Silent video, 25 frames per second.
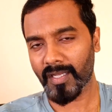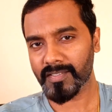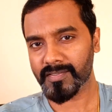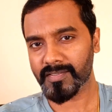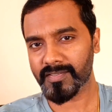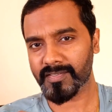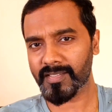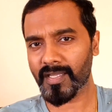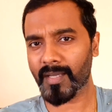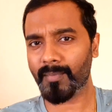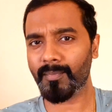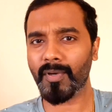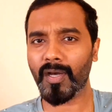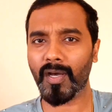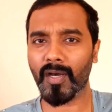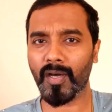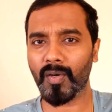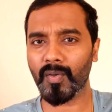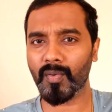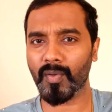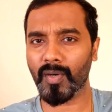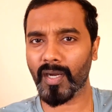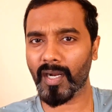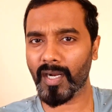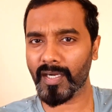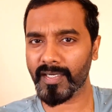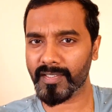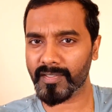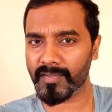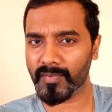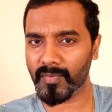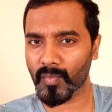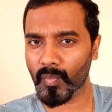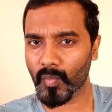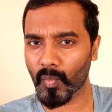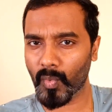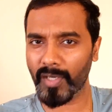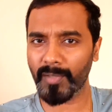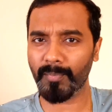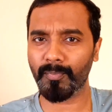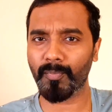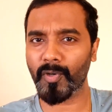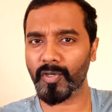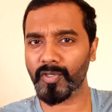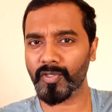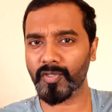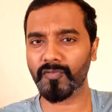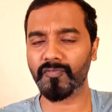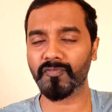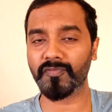Somehow at one
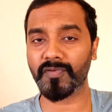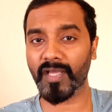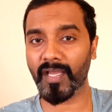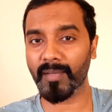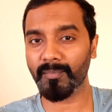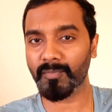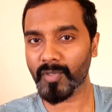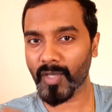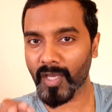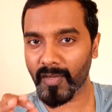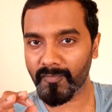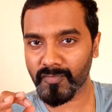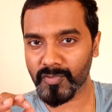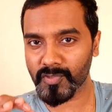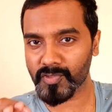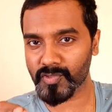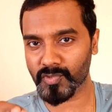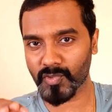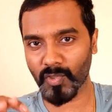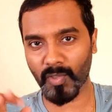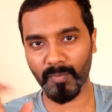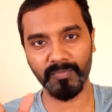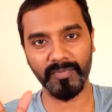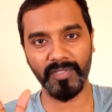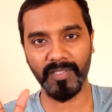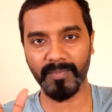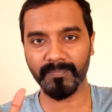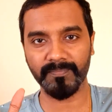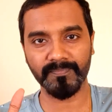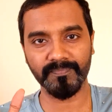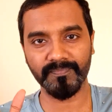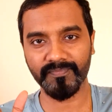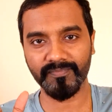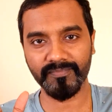point of time you have to stop them.